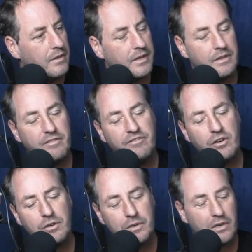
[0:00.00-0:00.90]
They
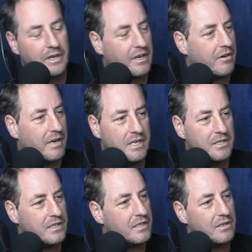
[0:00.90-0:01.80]
follow it like
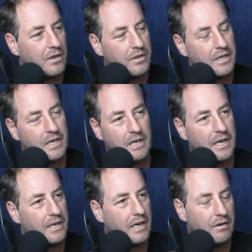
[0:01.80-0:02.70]
crazy, you know.
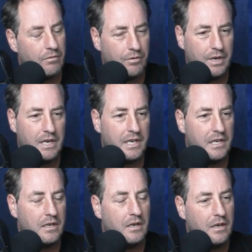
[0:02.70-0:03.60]
They're
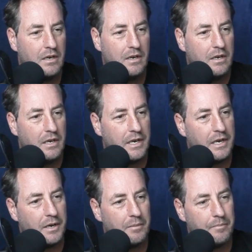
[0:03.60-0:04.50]
really,
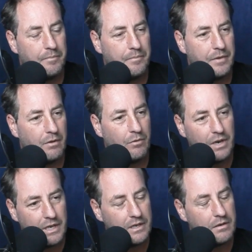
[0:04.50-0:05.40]

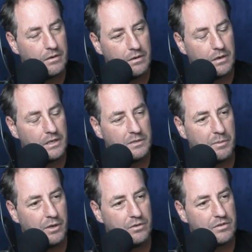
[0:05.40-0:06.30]
I
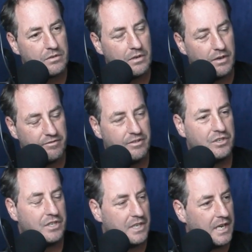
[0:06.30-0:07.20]
suppose,
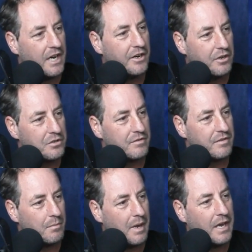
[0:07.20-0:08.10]
aficionados of
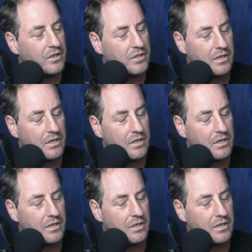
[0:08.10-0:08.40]
the match,